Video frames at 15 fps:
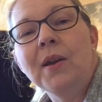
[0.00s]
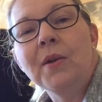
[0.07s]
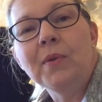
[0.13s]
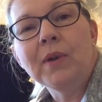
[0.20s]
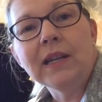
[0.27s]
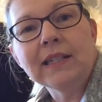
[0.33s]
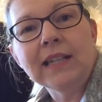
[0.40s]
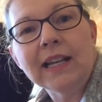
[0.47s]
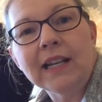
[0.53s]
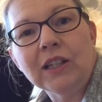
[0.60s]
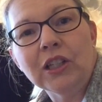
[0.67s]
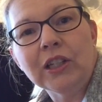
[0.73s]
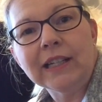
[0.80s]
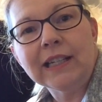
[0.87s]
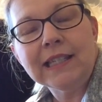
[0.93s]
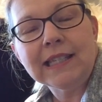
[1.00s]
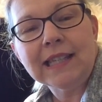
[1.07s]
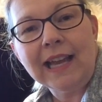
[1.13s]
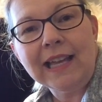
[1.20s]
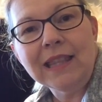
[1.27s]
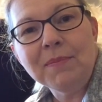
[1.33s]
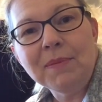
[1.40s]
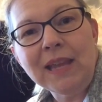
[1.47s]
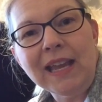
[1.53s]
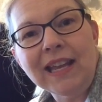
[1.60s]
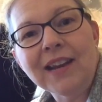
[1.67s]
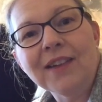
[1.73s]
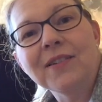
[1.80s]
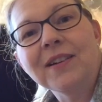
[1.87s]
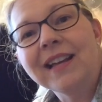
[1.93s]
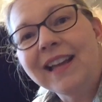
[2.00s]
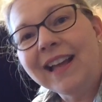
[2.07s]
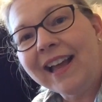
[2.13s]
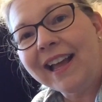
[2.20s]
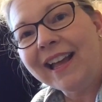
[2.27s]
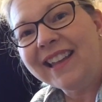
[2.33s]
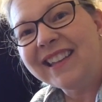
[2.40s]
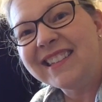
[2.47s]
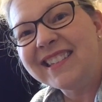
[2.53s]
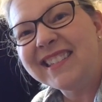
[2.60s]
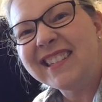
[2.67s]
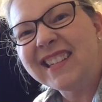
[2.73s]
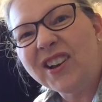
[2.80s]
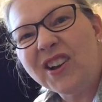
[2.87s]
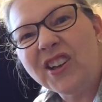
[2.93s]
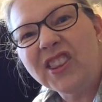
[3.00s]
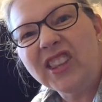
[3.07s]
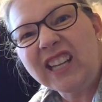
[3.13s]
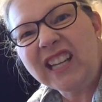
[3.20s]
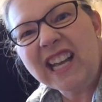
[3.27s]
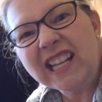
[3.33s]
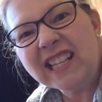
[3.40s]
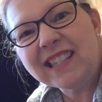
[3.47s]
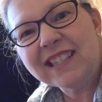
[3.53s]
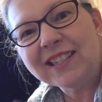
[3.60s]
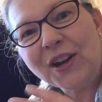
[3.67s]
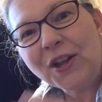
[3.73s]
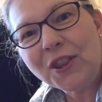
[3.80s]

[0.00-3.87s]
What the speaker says: We're gonna take a look inside the piano and see all the guts and all